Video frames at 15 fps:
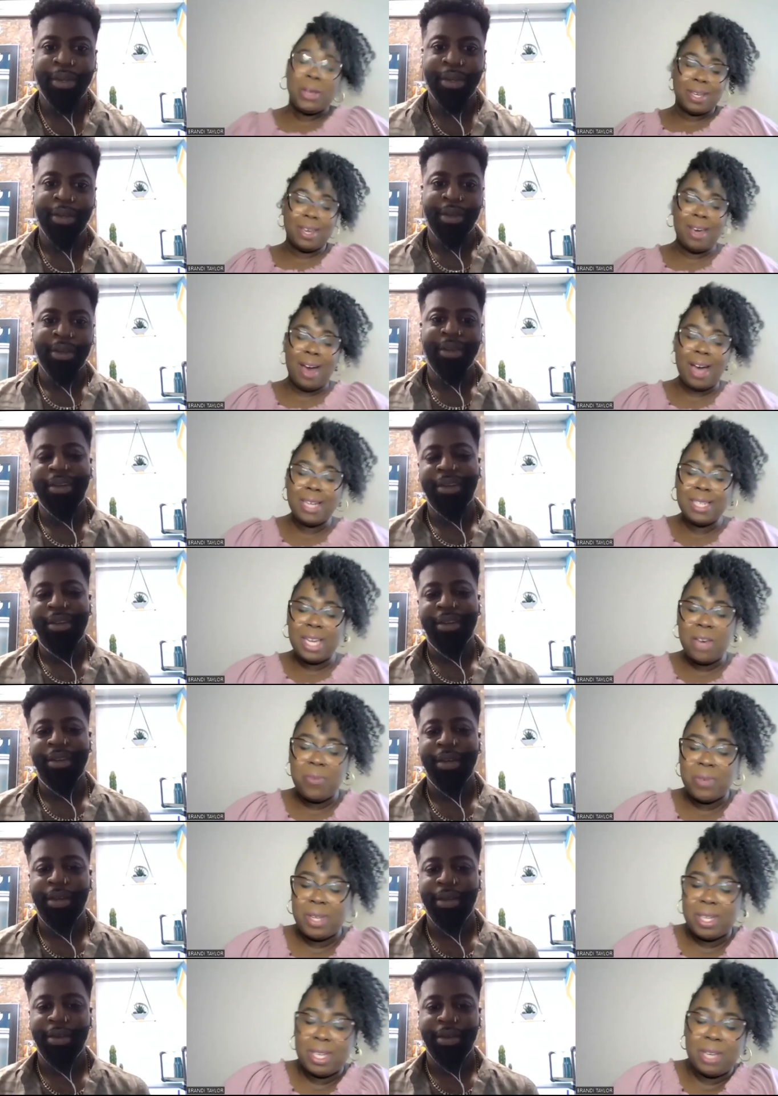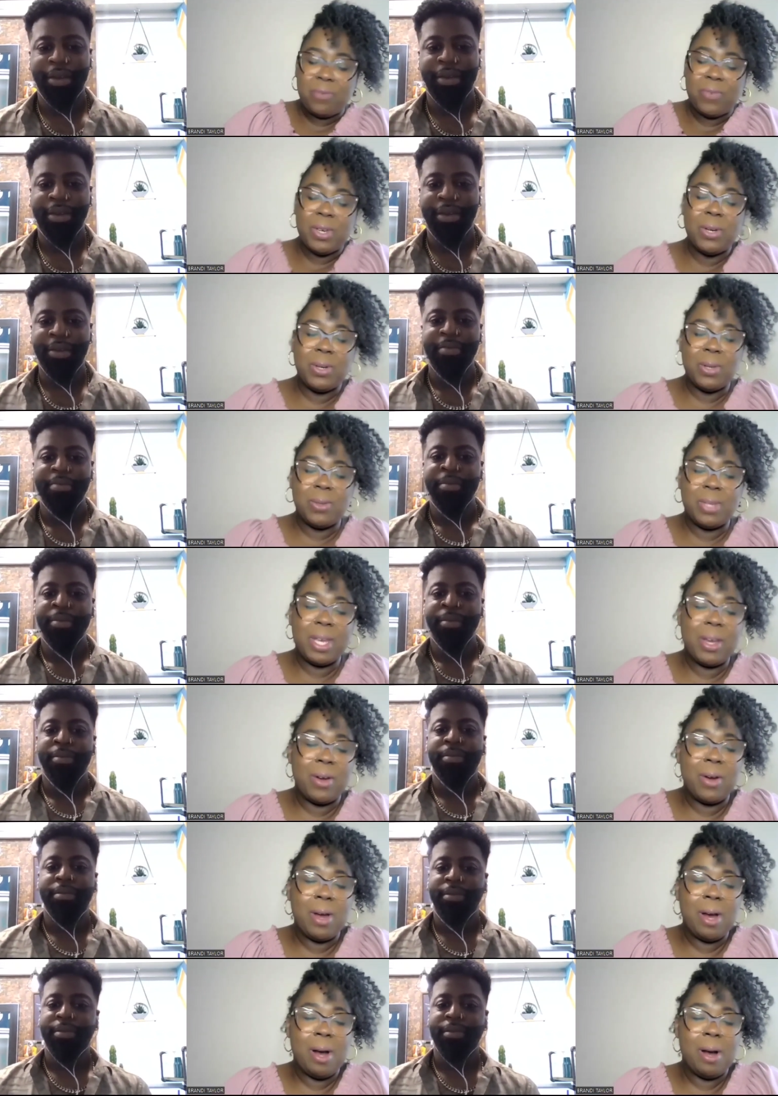Speaker 1: yeah, I definitely feel you
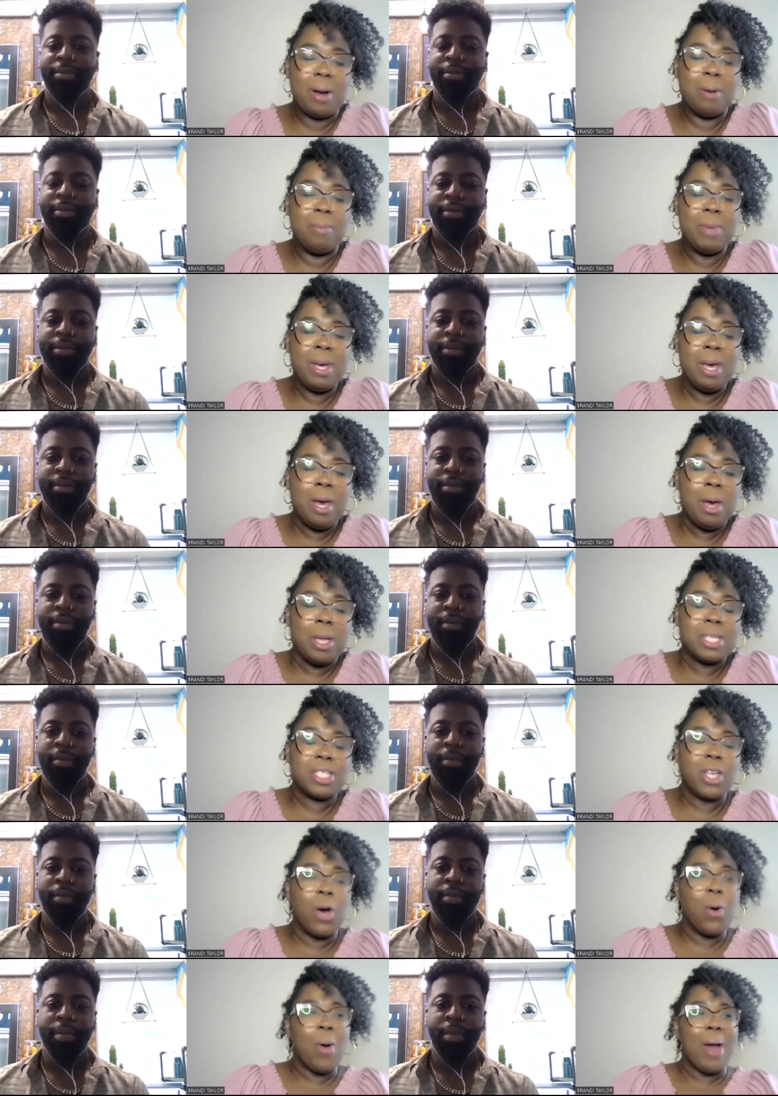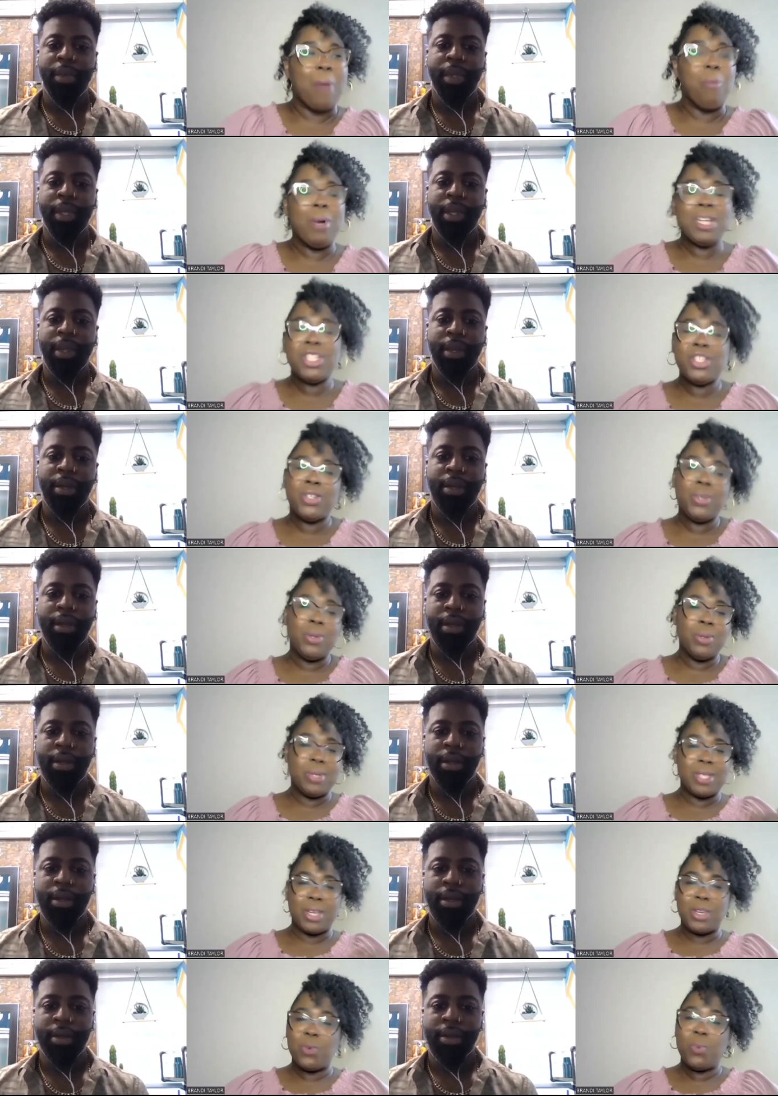there. Um, so once you
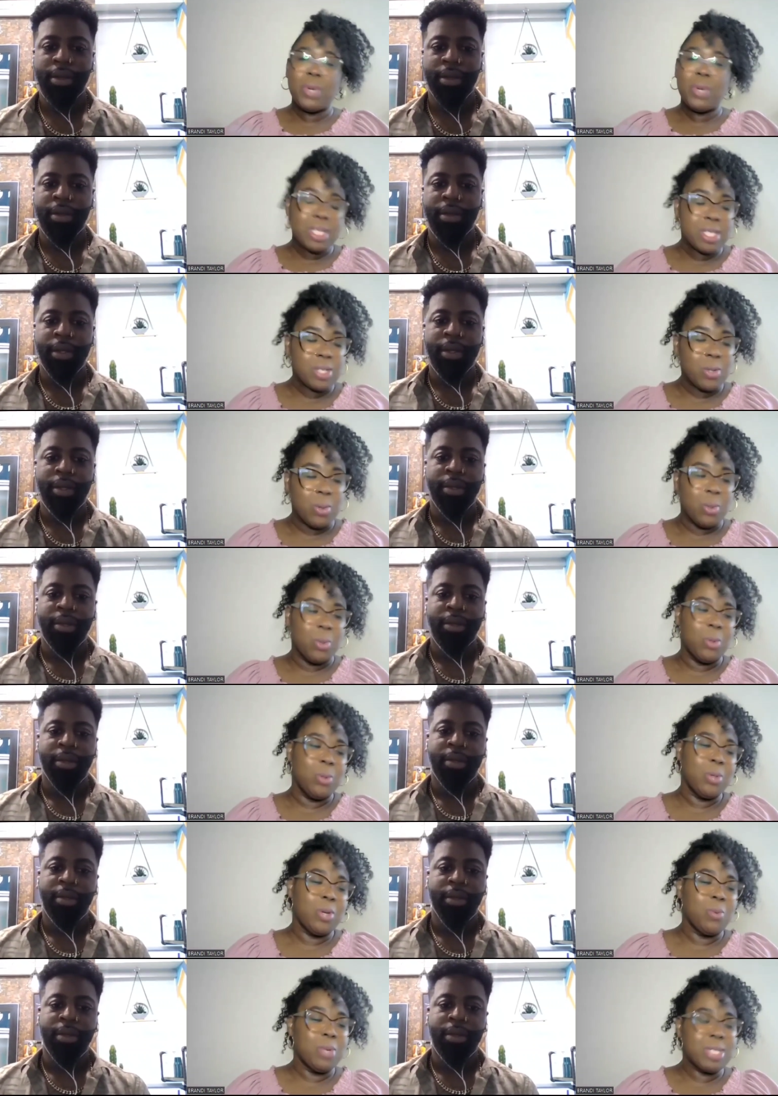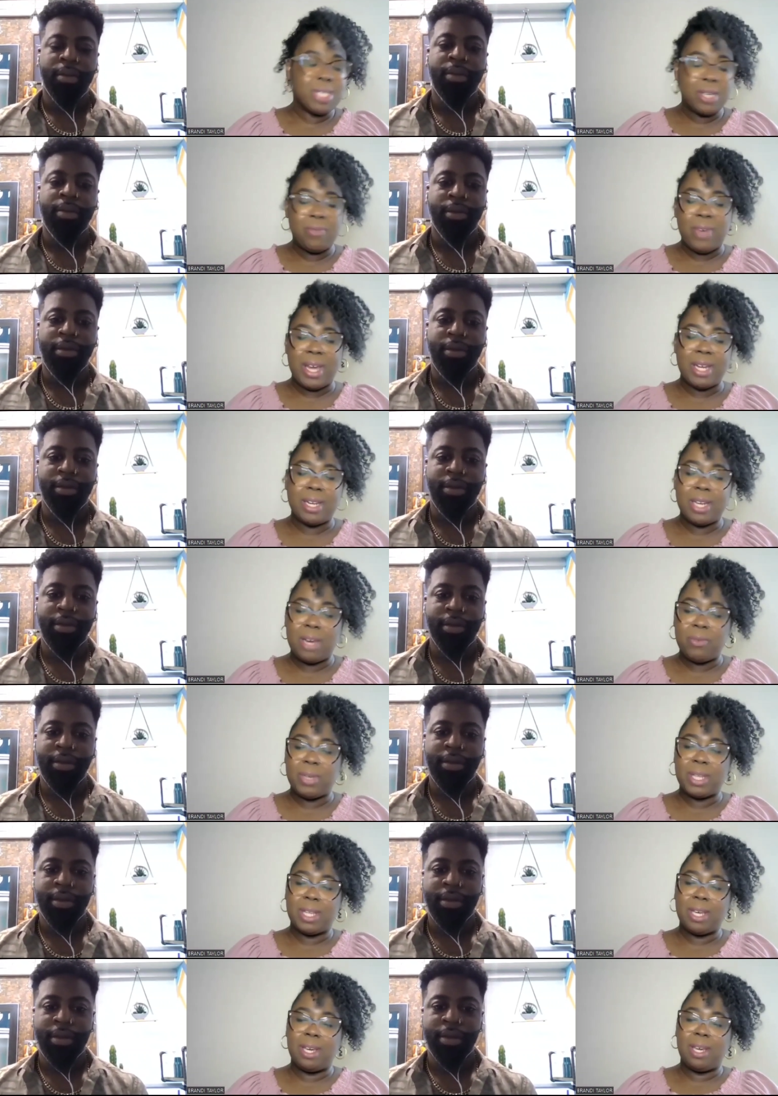so you went to school, you went to Aveda and
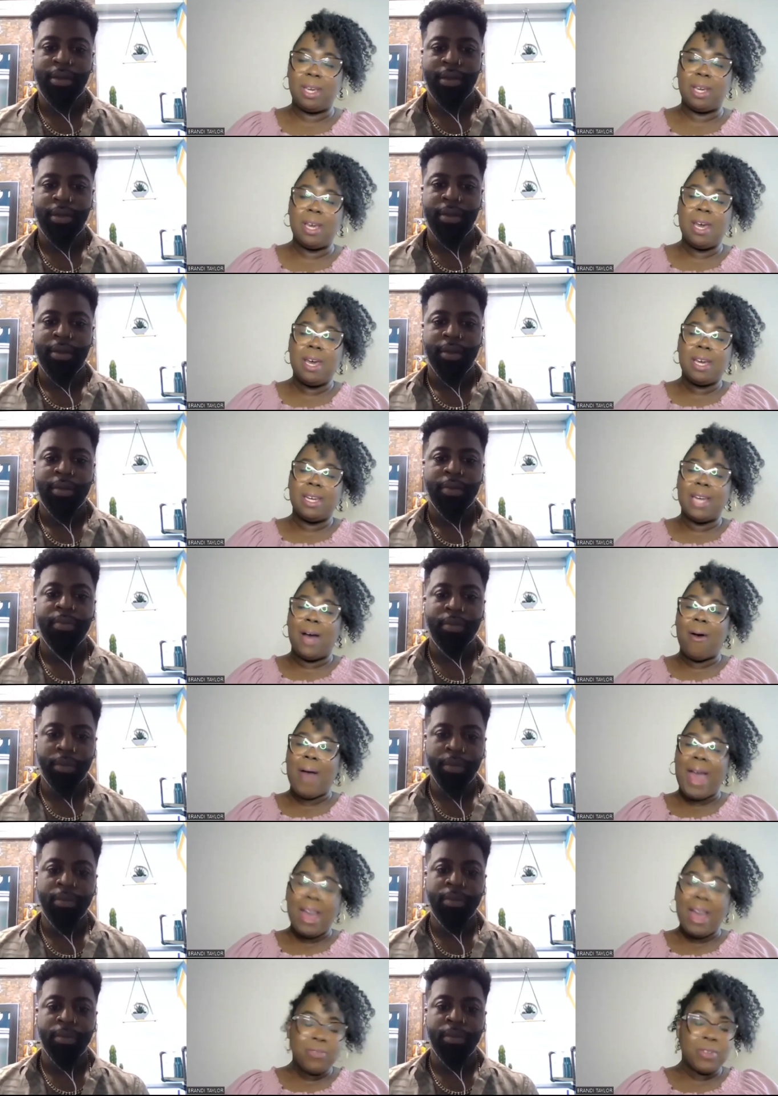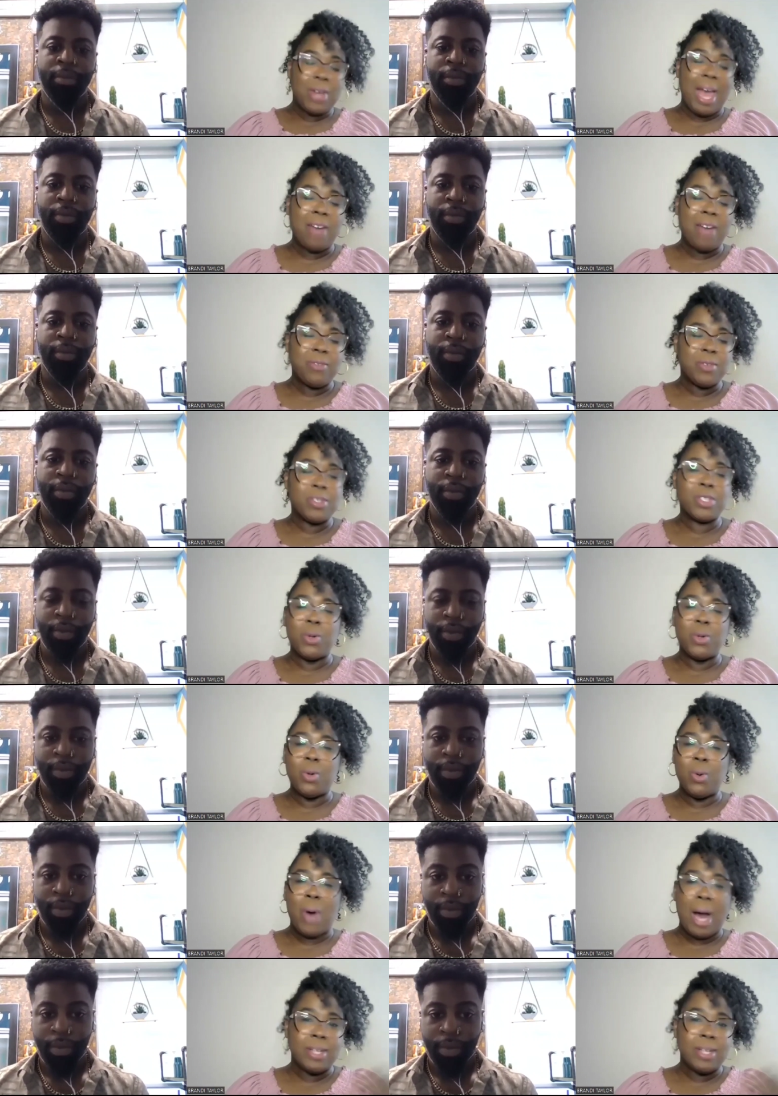everything. Now mm-hmm. after after
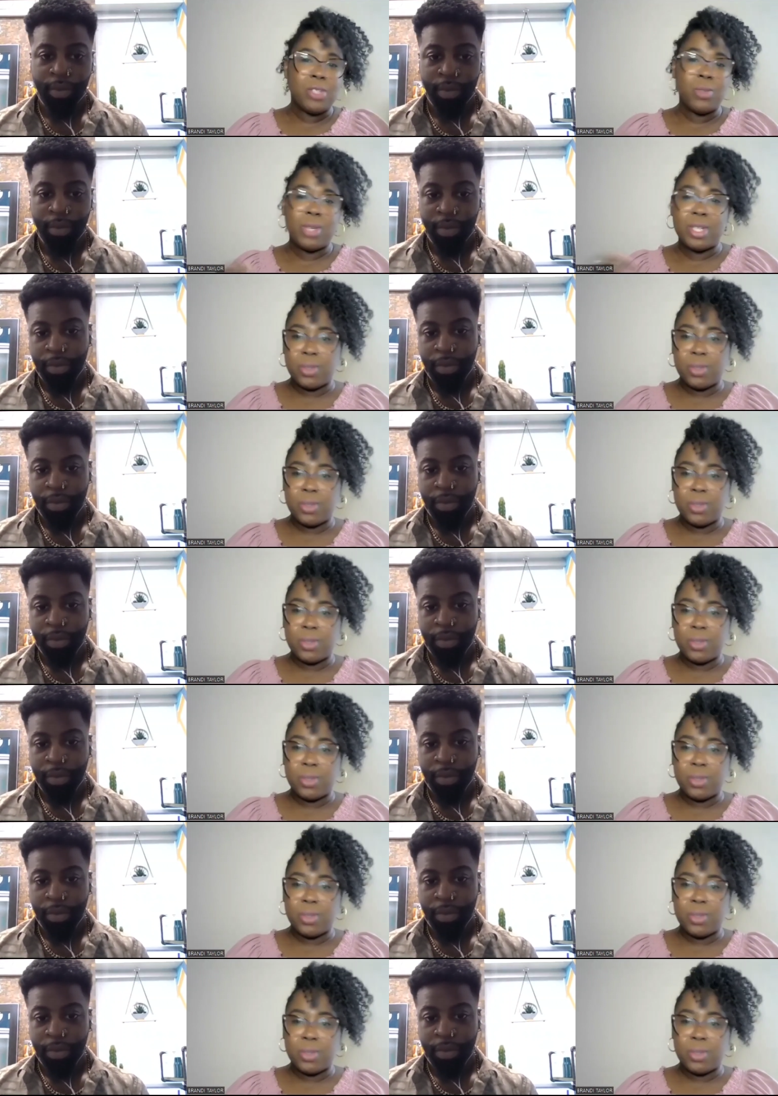school, how did you